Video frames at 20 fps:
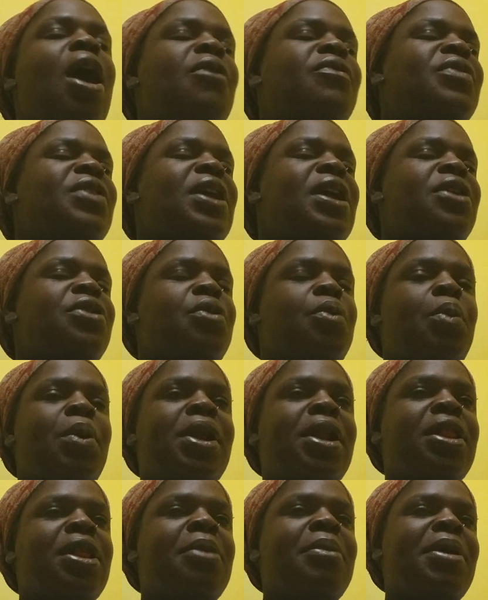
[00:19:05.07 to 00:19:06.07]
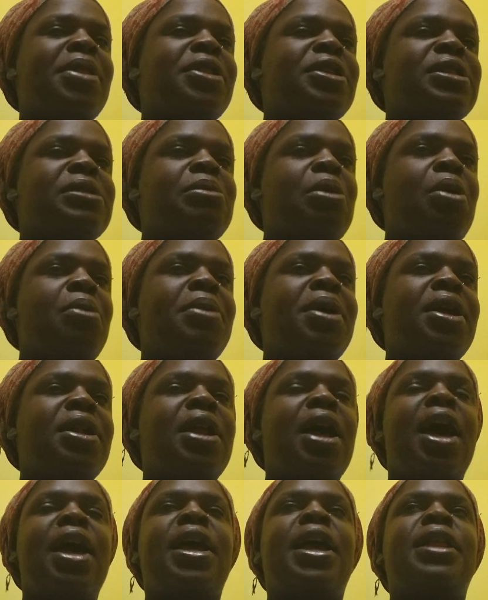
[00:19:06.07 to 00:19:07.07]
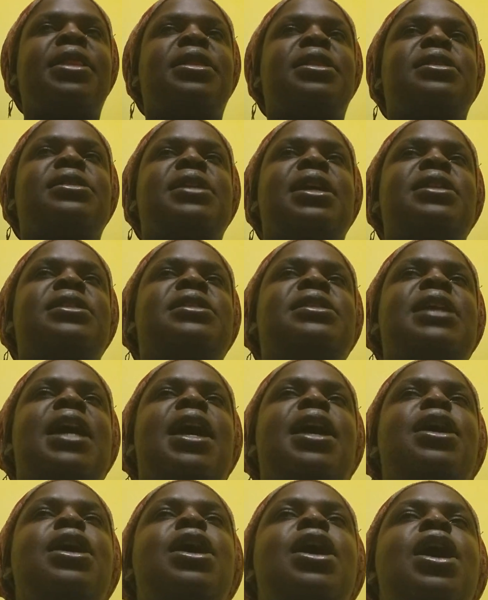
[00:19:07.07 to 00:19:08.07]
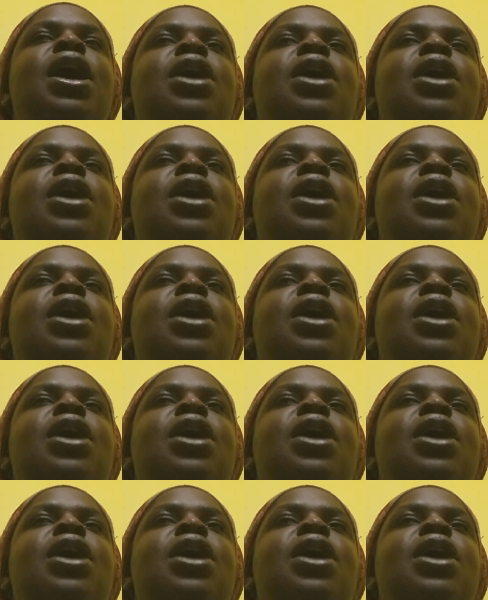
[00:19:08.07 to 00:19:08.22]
off of either one of them at this moment. I get the sense that